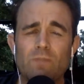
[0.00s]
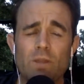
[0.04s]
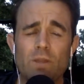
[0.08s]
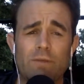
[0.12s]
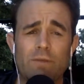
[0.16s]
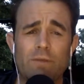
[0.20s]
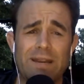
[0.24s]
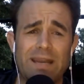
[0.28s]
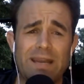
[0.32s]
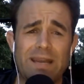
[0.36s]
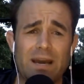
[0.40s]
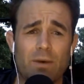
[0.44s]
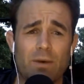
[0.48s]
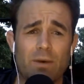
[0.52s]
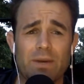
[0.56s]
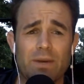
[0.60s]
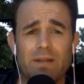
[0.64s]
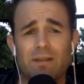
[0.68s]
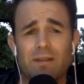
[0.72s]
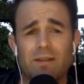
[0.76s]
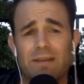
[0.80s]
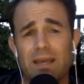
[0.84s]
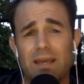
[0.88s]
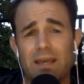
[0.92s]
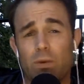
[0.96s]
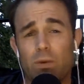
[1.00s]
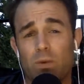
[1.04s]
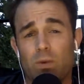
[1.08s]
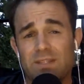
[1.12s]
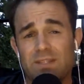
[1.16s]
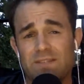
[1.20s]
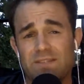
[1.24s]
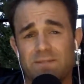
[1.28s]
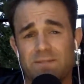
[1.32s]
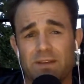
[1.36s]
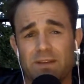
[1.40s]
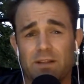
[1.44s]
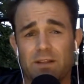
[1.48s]
Right now, when I look at
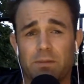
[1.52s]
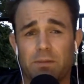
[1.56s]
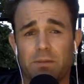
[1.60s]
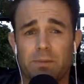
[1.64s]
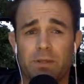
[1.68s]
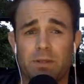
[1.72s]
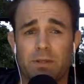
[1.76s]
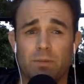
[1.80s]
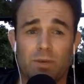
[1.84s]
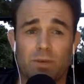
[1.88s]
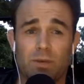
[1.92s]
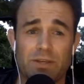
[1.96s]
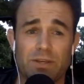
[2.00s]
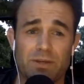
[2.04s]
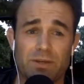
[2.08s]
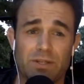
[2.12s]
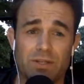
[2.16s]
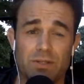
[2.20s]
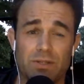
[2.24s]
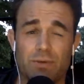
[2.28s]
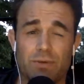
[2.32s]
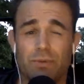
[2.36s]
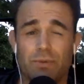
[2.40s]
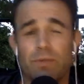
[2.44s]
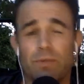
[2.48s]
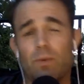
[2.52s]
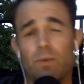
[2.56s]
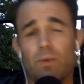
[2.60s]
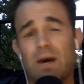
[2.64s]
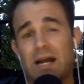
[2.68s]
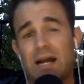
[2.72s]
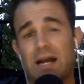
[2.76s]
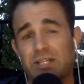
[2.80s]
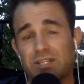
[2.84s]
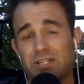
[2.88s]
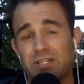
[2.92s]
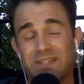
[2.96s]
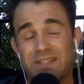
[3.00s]
what's available, what you can do with the
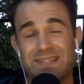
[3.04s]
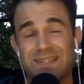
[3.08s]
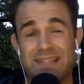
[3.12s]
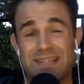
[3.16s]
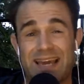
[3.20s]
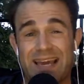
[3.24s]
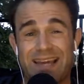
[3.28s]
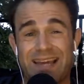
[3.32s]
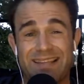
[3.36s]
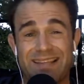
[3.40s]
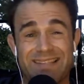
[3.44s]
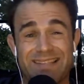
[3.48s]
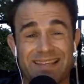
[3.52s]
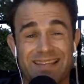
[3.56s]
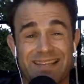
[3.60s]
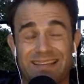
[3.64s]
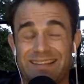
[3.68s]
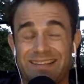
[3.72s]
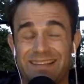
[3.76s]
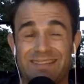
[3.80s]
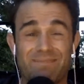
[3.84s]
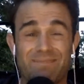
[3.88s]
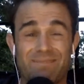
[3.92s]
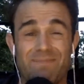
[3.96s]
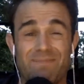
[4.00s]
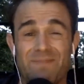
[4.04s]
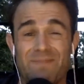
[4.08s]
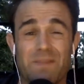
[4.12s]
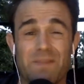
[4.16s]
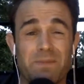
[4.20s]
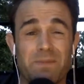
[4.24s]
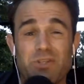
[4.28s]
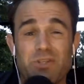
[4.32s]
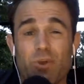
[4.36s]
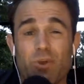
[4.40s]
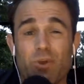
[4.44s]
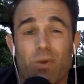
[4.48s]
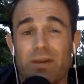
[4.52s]
watch and this and that, it's like the
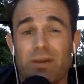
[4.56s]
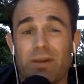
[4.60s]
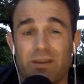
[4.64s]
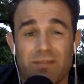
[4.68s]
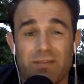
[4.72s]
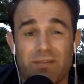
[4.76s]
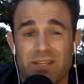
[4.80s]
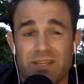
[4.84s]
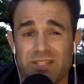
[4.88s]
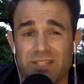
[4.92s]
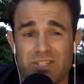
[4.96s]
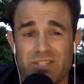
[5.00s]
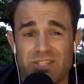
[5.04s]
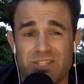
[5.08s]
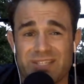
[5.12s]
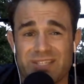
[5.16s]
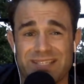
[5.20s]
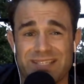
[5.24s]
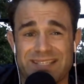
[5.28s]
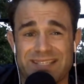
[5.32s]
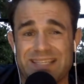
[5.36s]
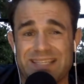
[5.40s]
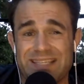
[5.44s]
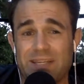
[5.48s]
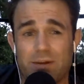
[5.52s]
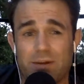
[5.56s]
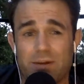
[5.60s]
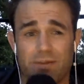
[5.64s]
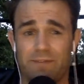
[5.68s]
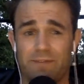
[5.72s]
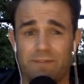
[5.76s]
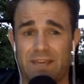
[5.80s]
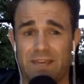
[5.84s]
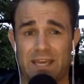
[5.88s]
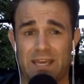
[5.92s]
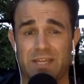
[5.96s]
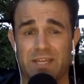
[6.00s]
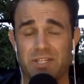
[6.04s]
majority of it is just to see
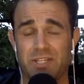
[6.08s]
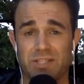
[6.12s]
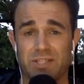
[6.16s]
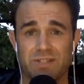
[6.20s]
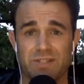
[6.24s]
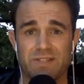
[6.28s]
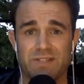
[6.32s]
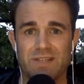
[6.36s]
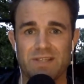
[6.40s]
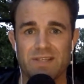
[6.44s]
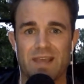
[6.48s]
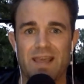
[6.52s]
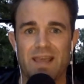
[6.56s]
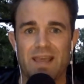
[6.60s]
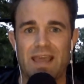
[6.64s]
notifications,